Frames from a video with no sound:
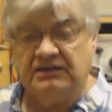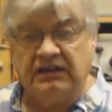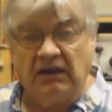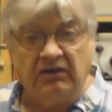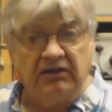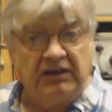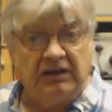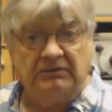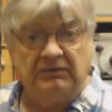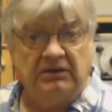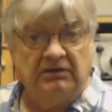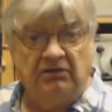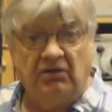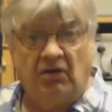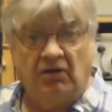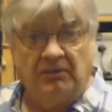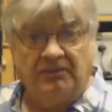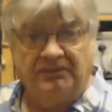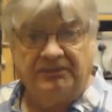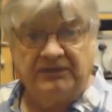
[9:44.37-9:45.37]
Don't get me
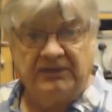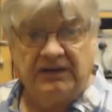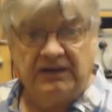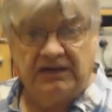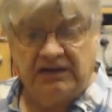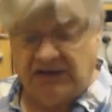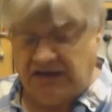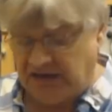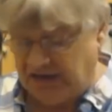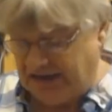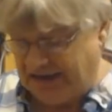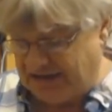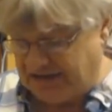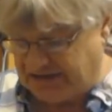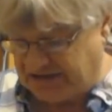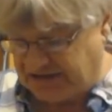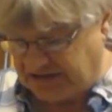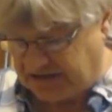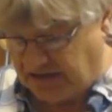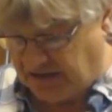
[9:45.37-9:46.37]
wrong,
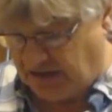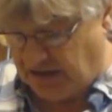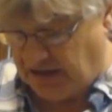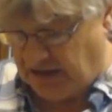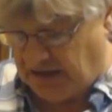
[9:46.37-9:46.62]
it's